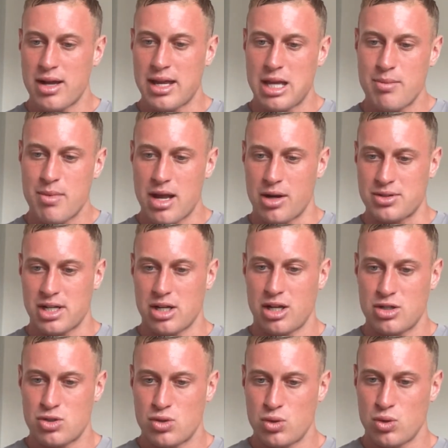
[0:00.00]
Is that a good tool
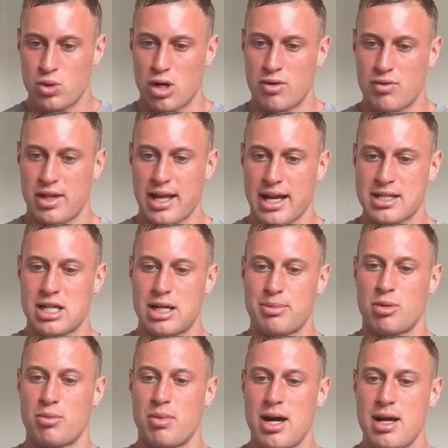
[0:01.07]
over the next couple
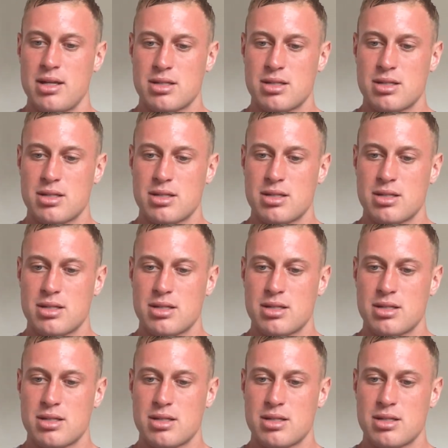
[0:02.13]
months?